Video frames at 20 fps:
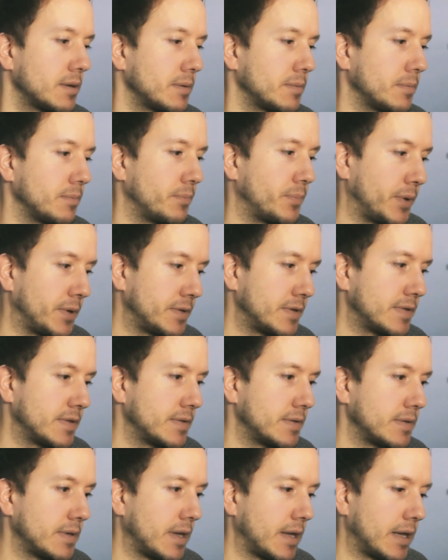
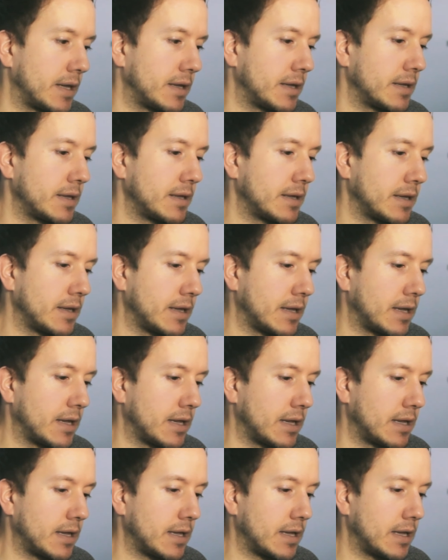but
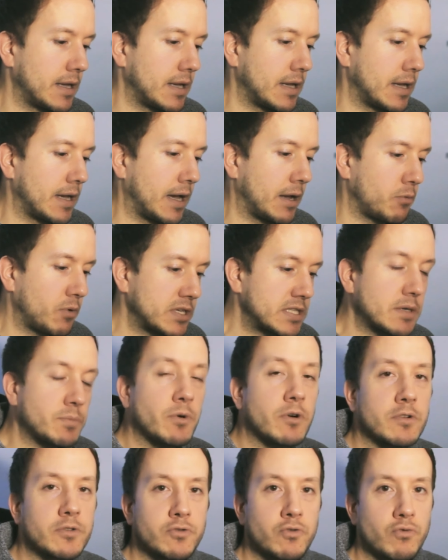I was
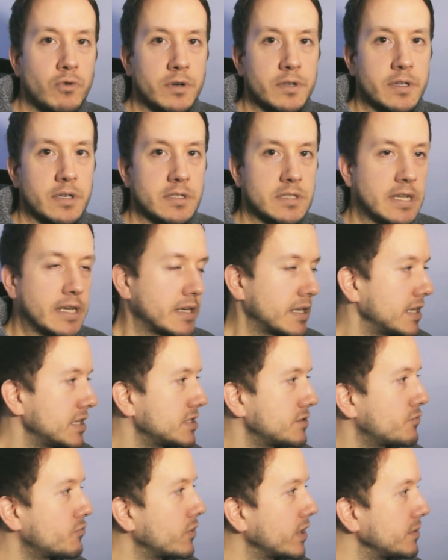able to render, like
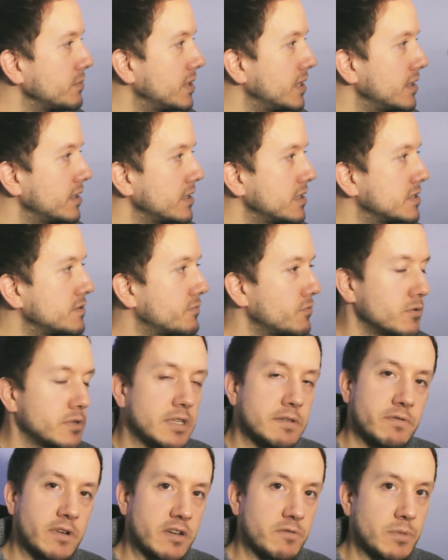each frame here, it's
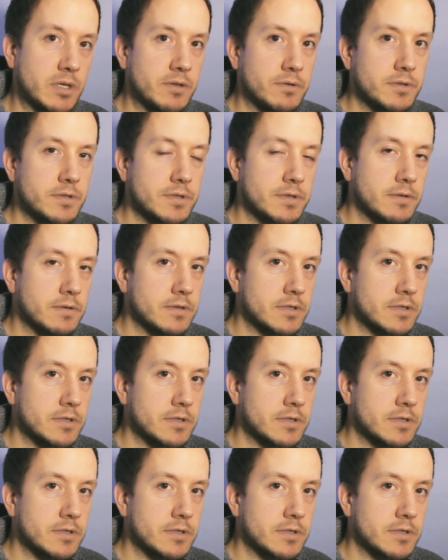45 minutes,